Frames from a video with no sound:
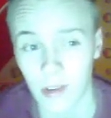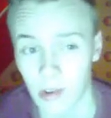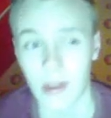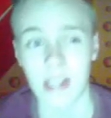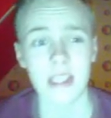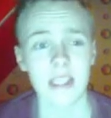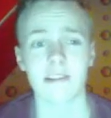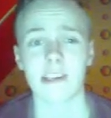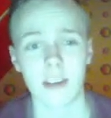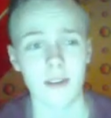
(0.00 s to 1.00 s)
to regret it
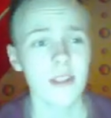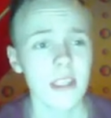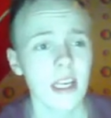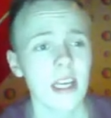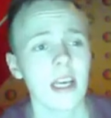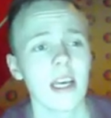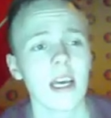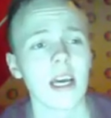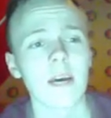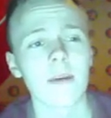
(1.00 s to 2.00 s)
if I don't.
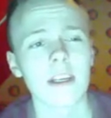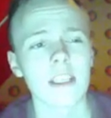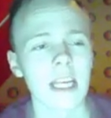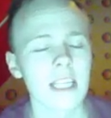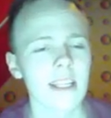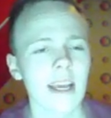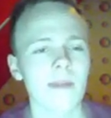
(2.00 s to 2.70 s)
Because last